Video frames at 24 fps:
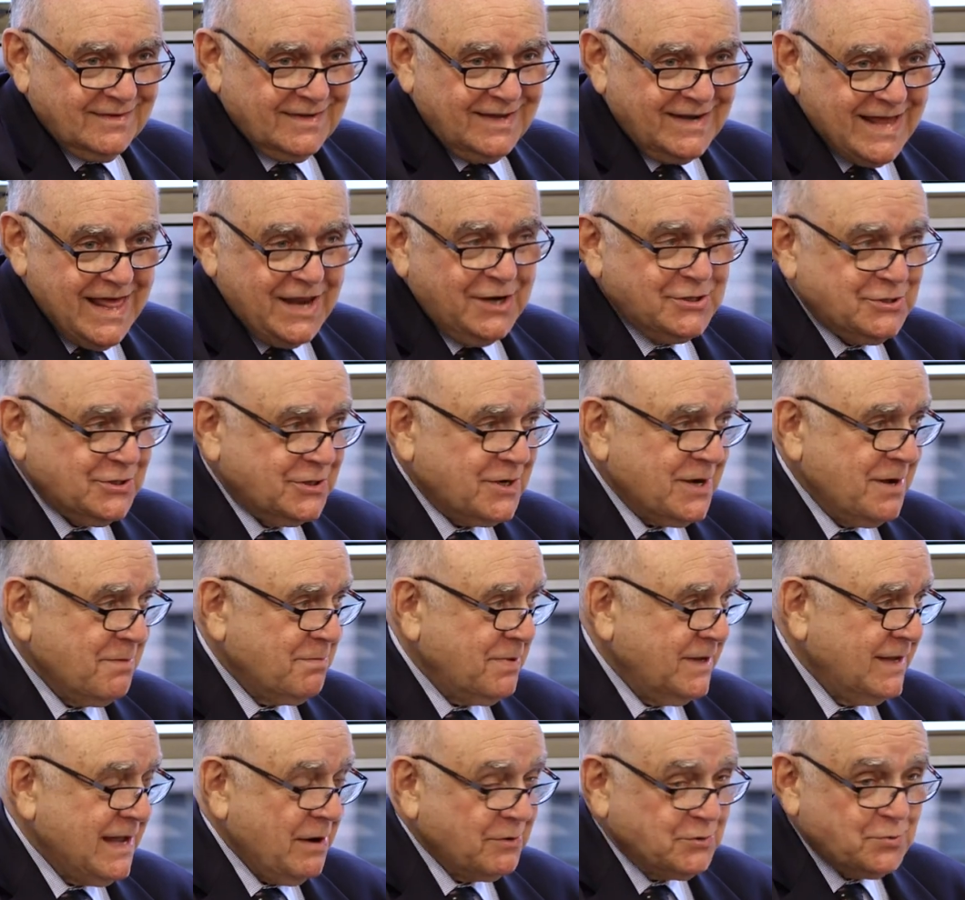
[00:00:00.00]
an energy
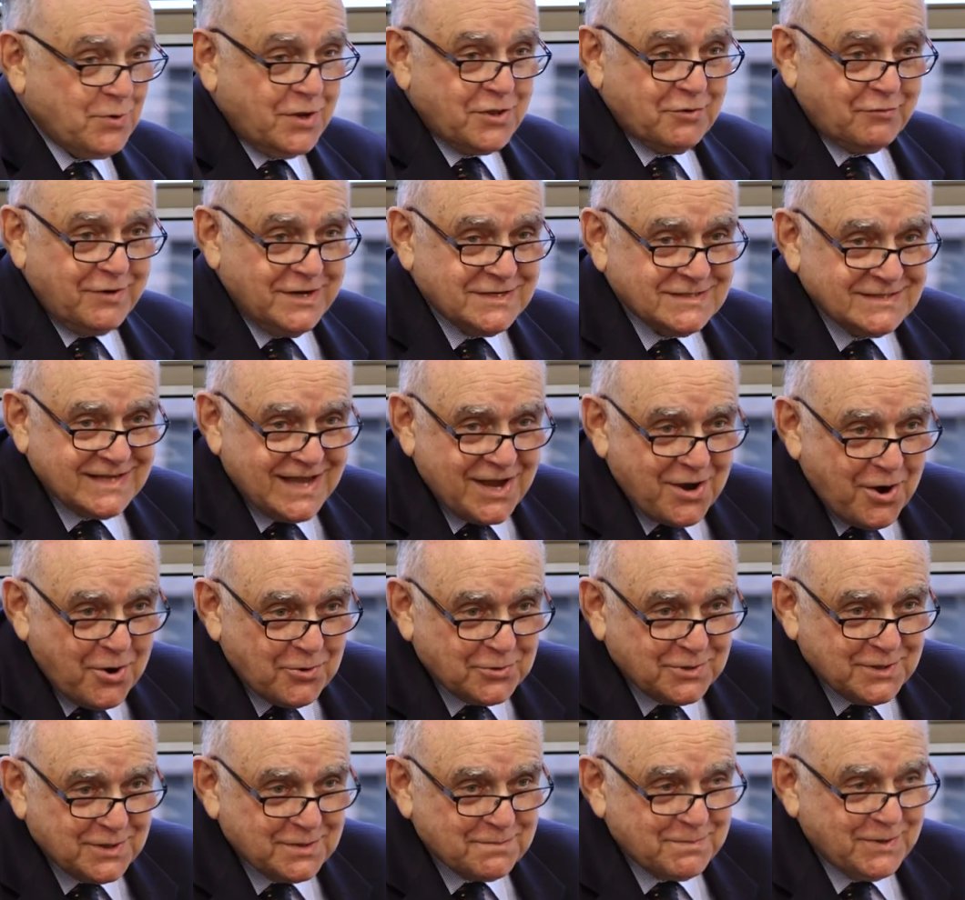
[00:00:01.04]
company. That was one of the reasons I
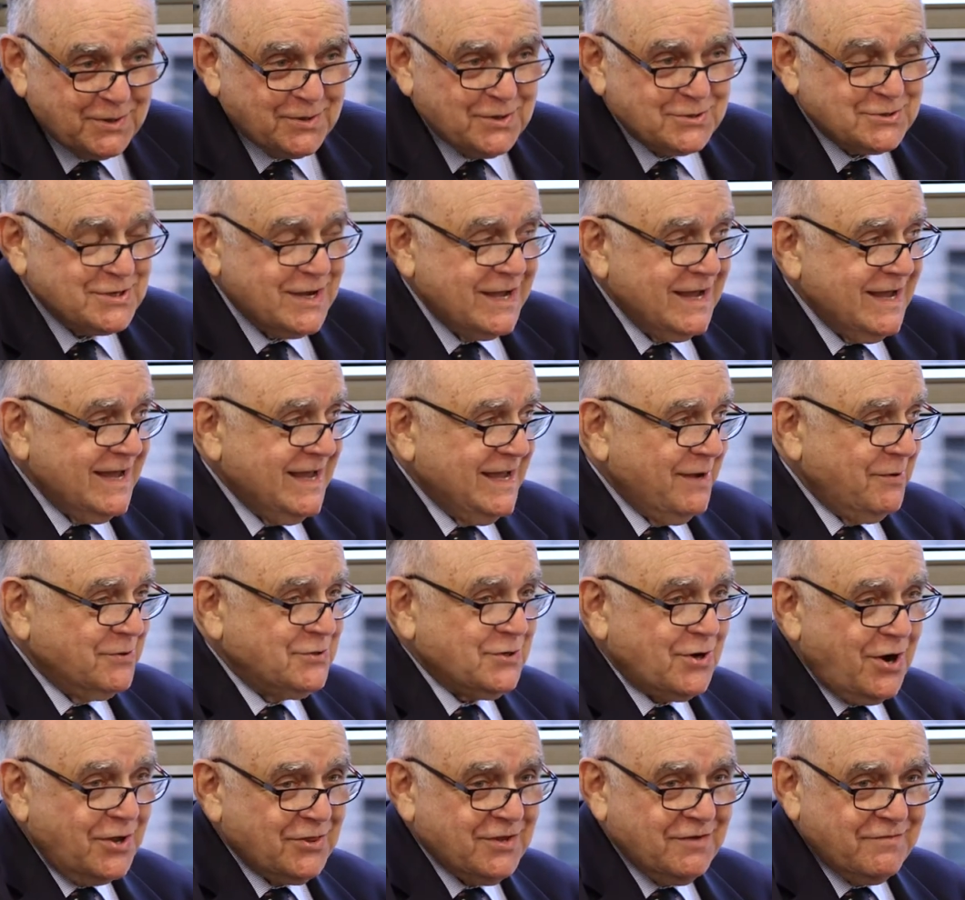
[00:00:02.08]
owned it because it was
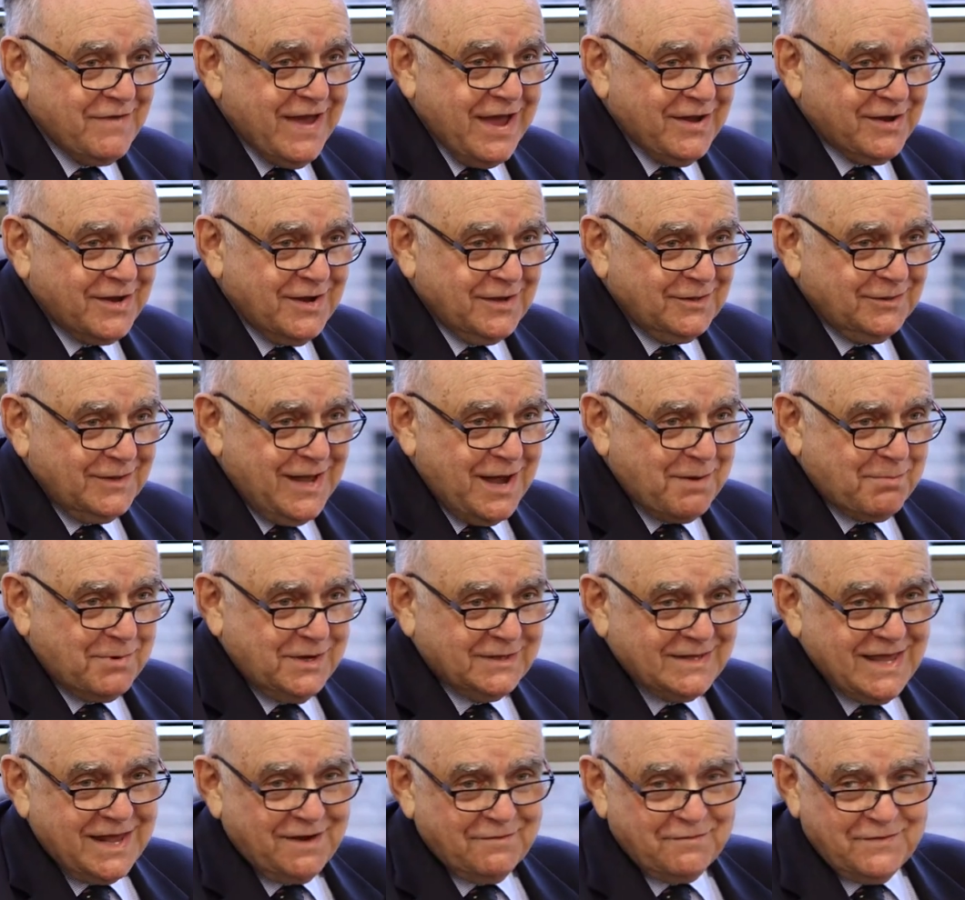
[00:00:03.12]
an under that
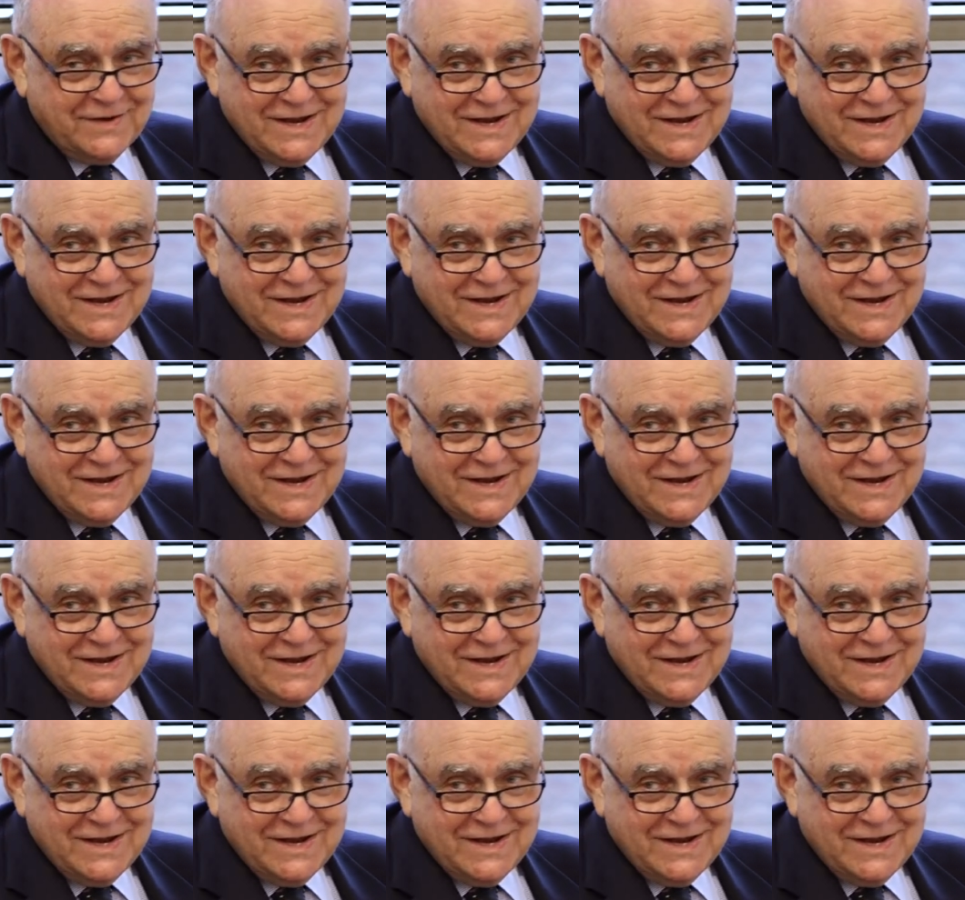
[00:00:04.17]
conglomerate that had a